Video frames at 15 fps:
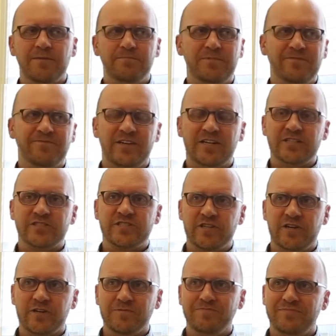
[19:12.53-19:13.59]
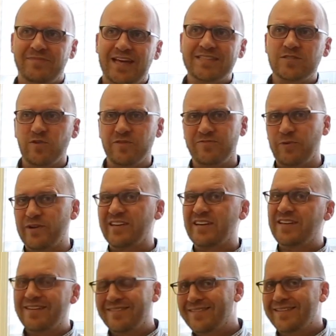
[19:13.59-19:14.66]
be finished. So that's sort of where the
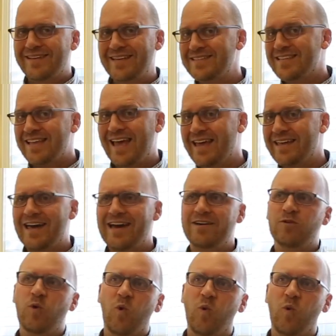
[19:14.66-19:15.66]
kids hang out,